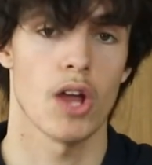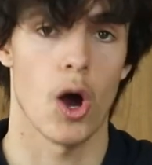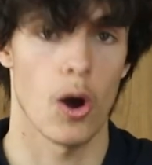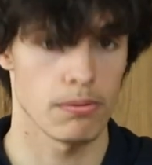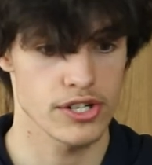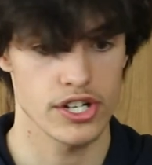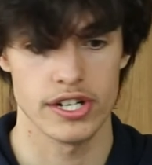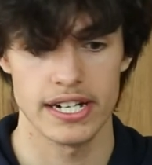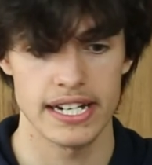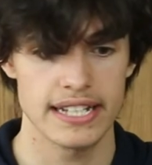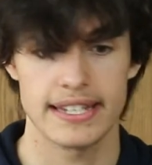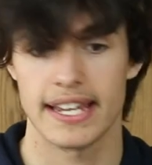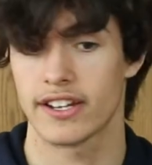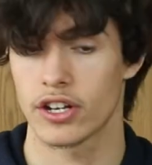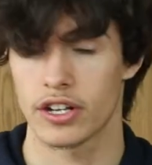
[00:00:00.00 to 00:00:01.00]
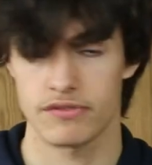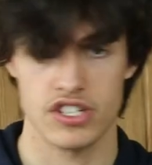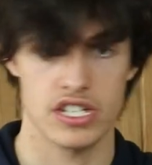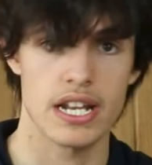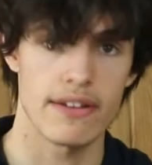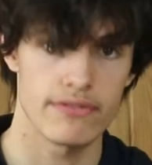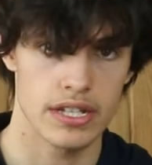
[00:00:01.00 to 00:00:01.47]
Optionally, they could have
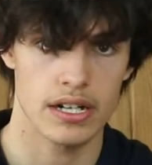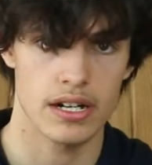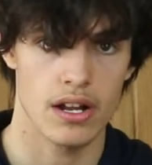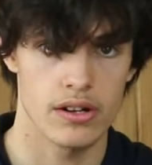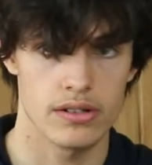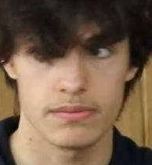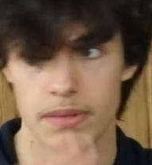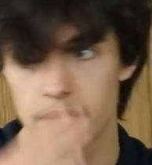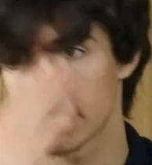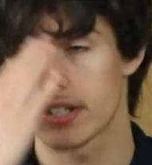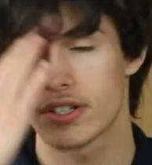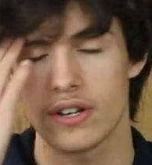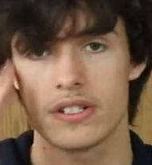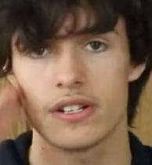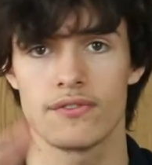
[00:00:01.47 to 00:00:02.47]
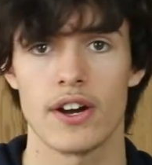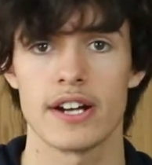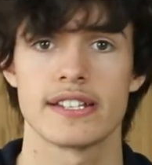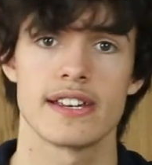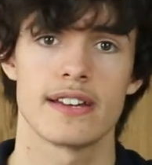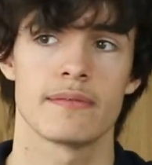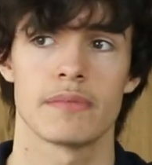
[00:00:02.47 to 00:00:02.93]
just left it alone, but they chose to
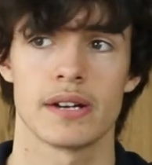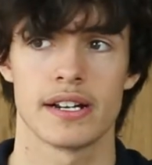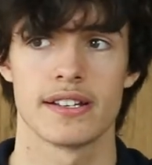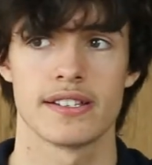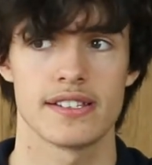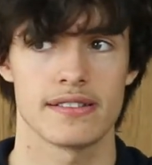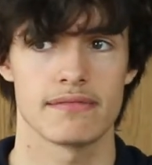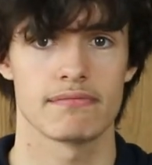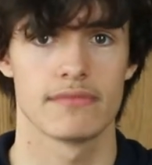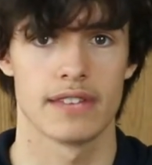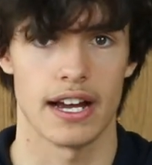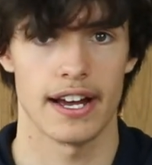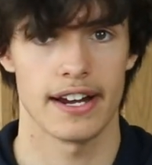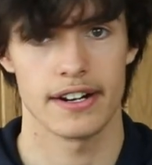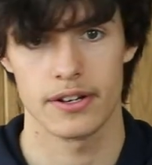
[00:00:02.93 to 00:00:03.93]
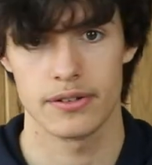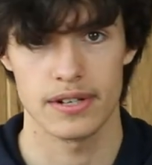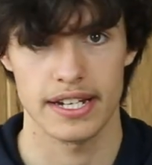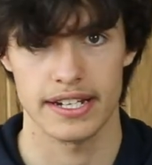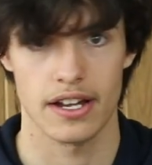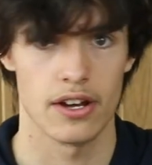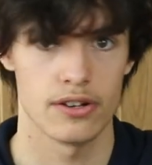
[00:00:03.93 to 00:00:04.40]
fight it because, I don't know,
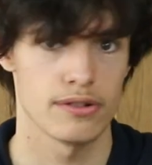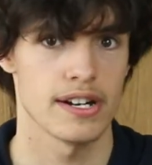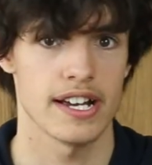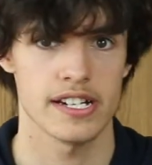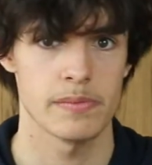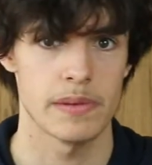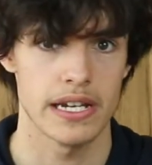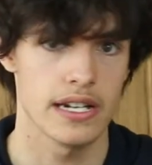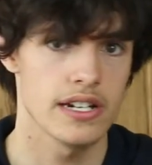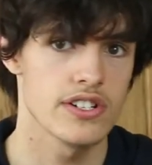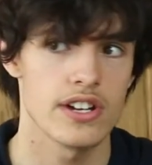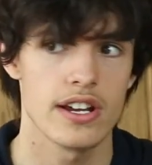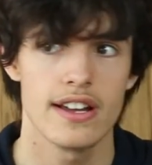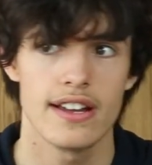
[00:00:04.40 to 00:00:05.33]
100 XP each.